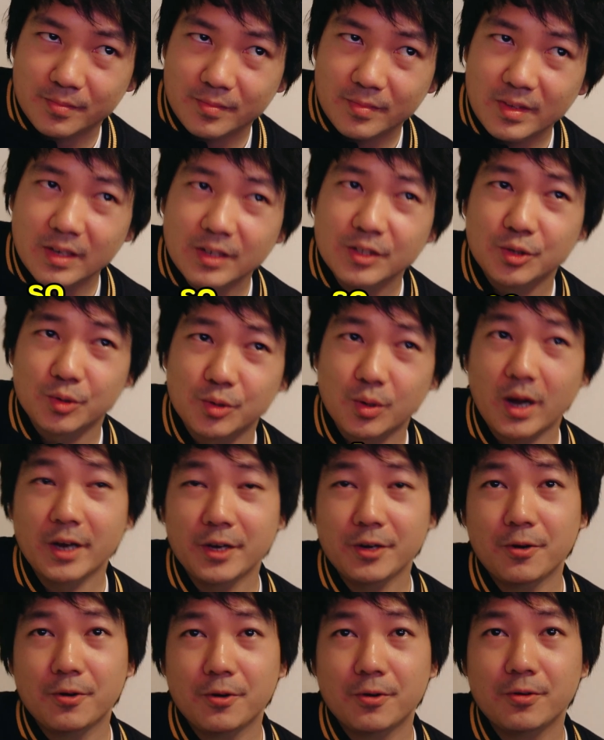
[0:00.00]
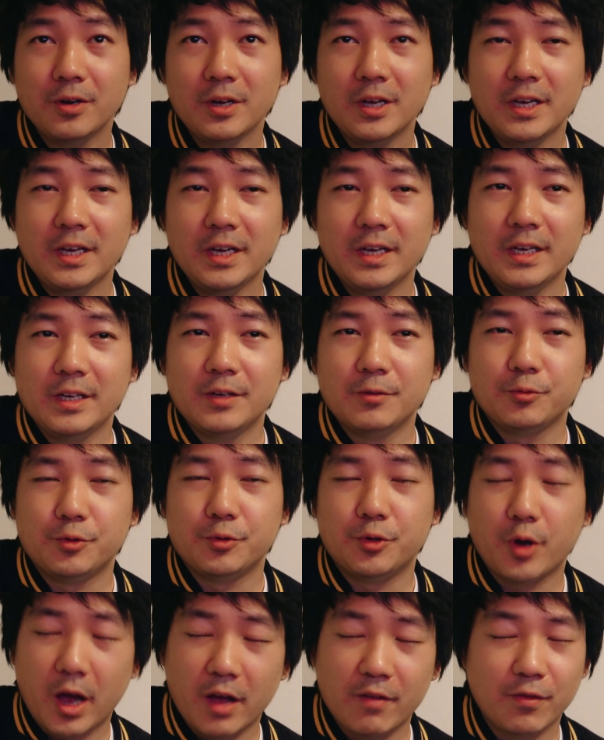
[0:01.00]
So I know
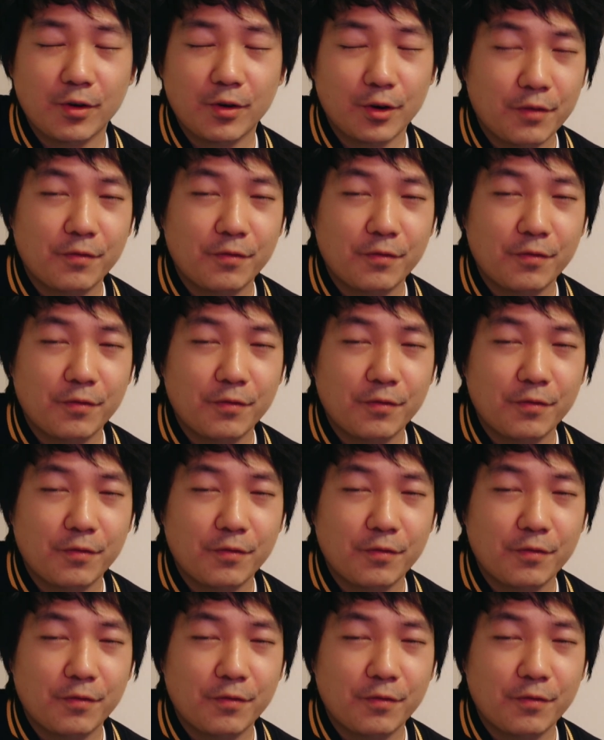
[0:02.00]
you have a lot of